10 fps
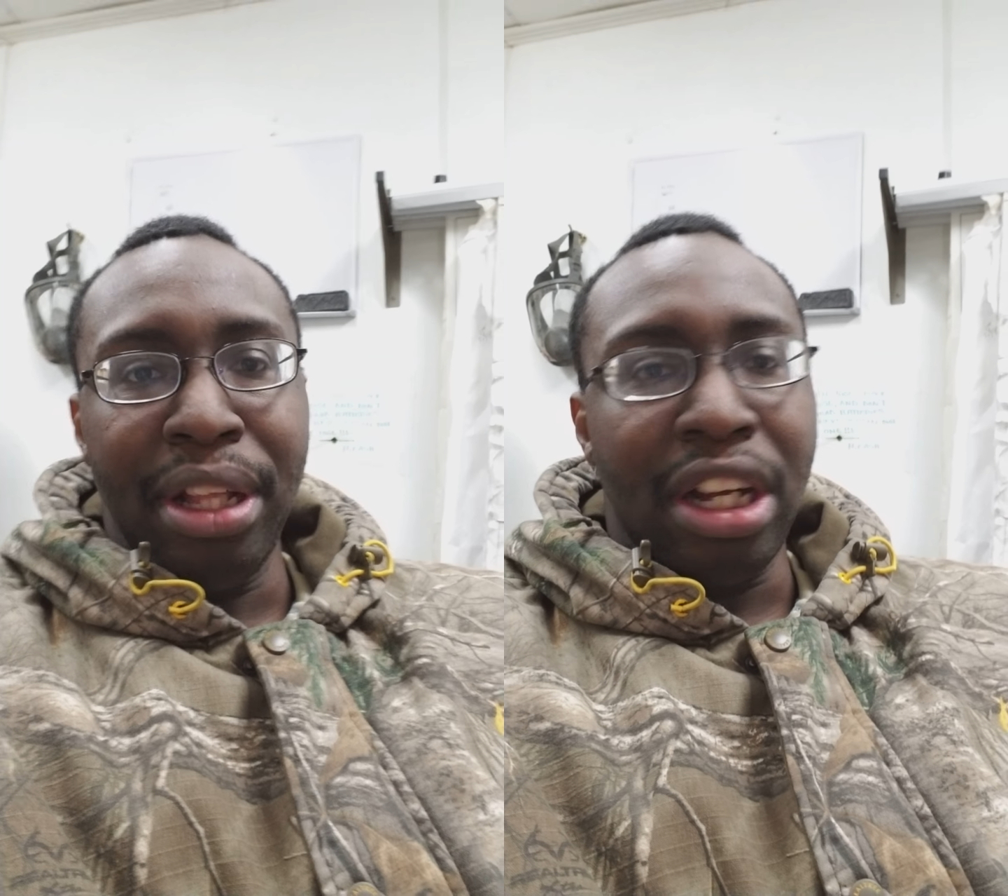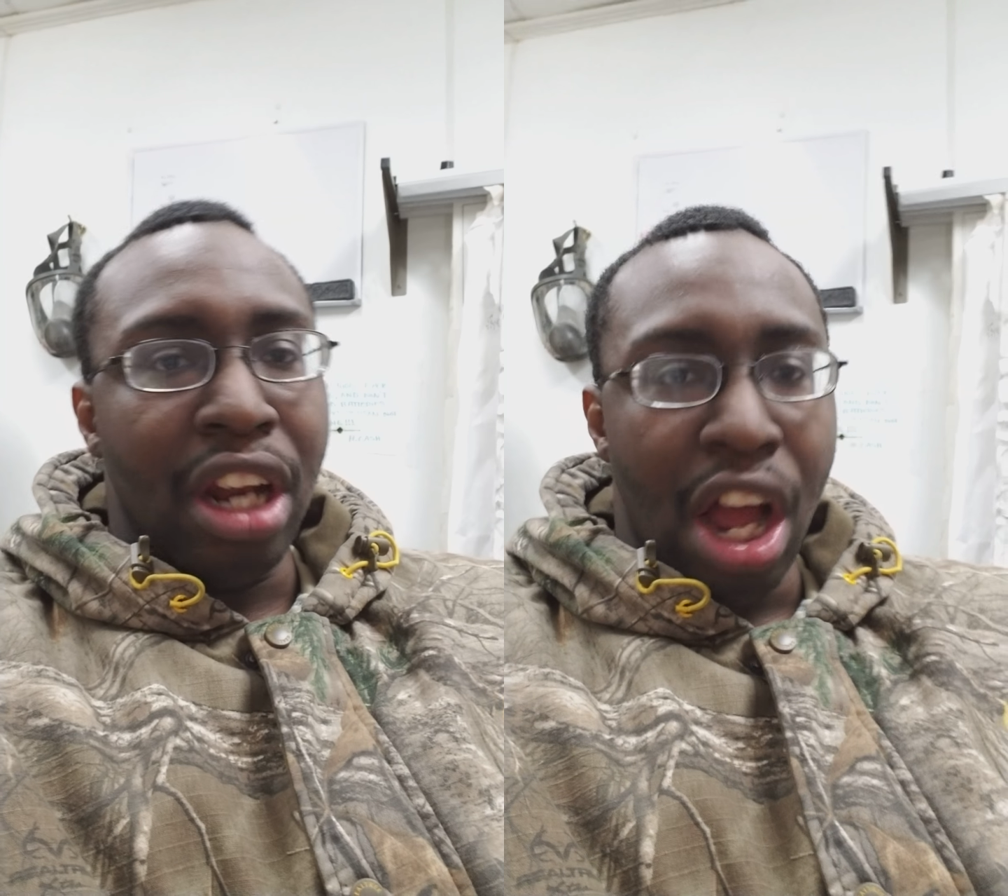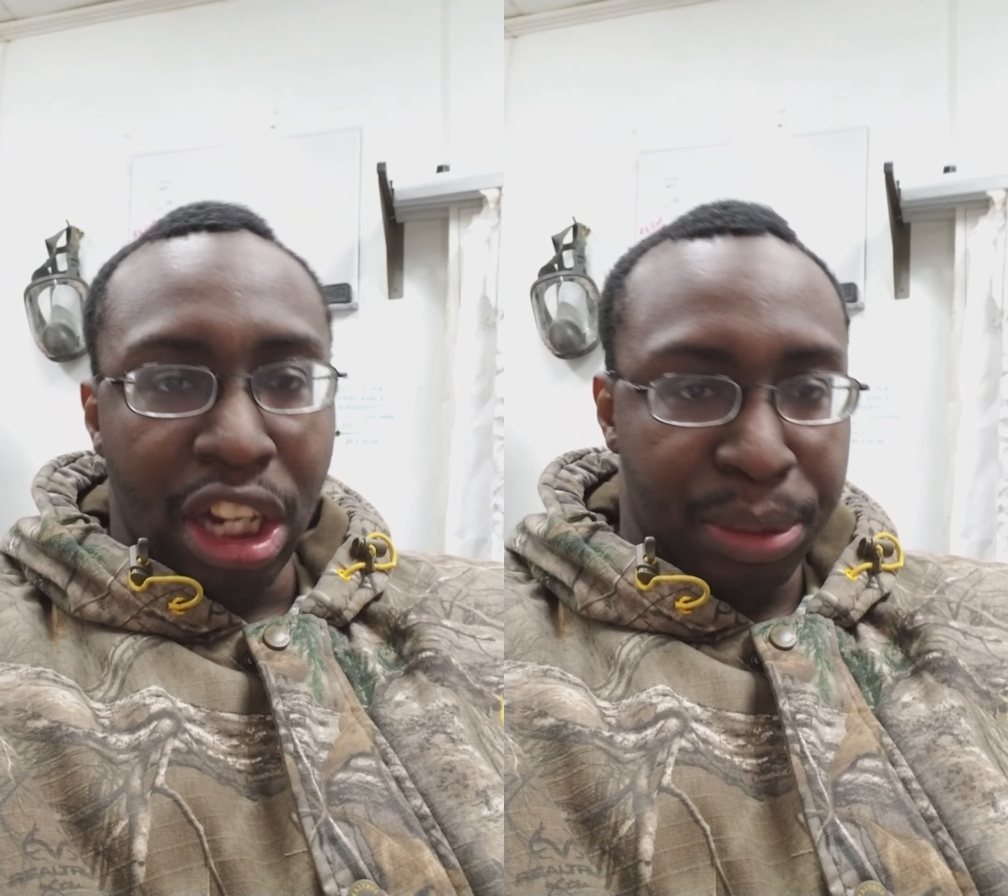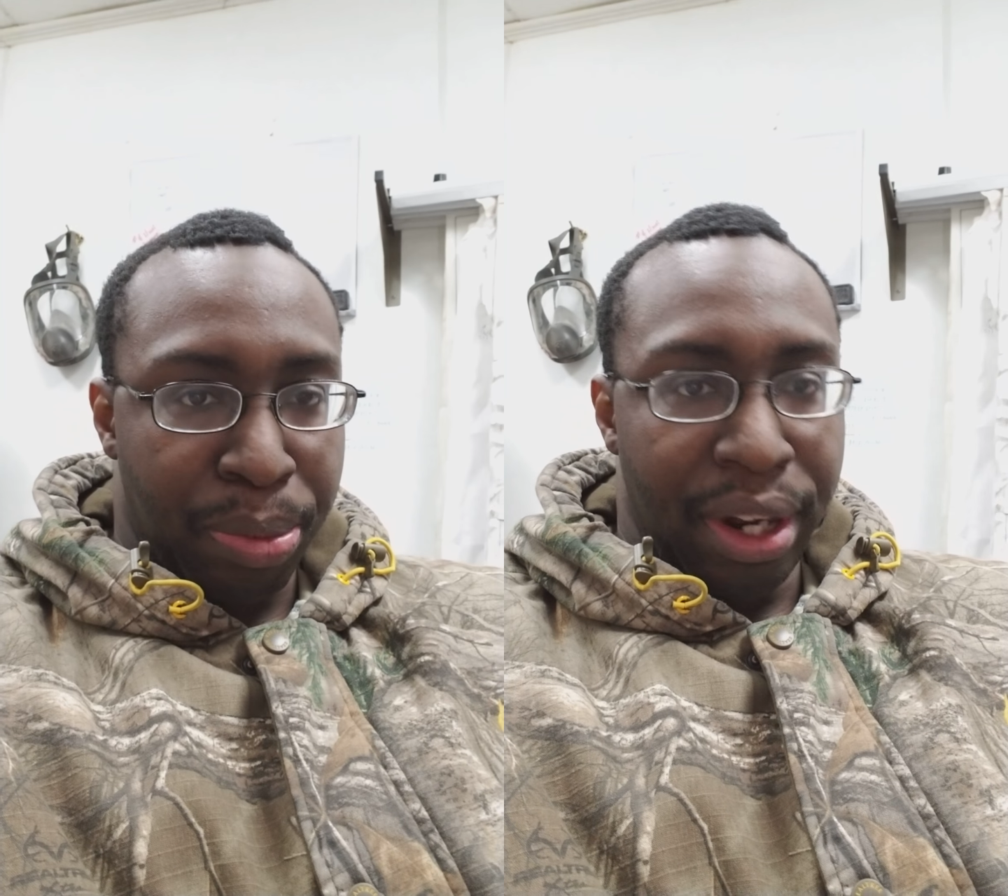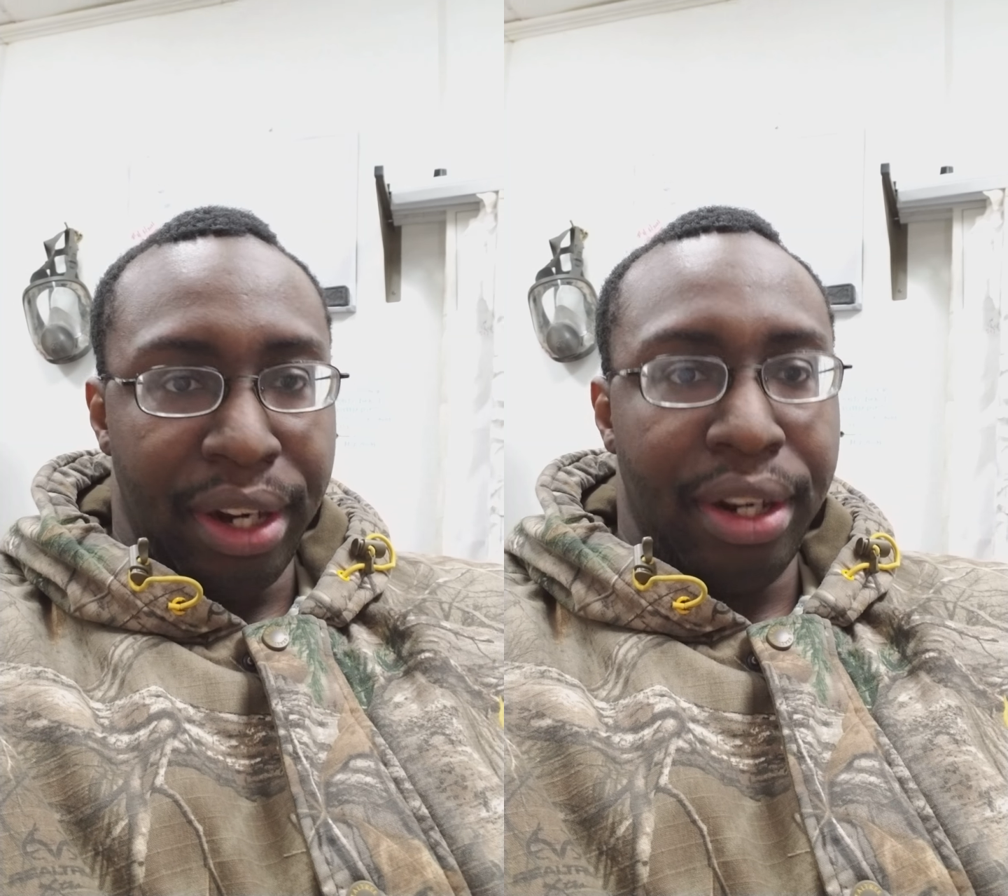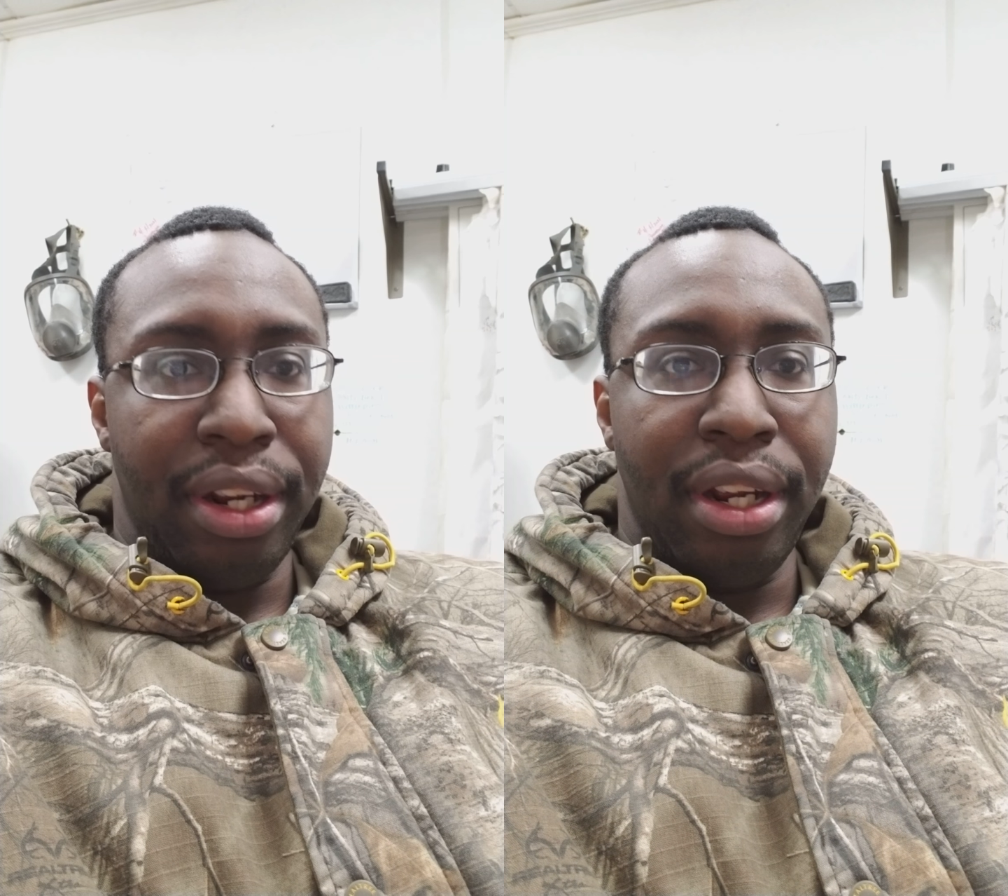the clock spring.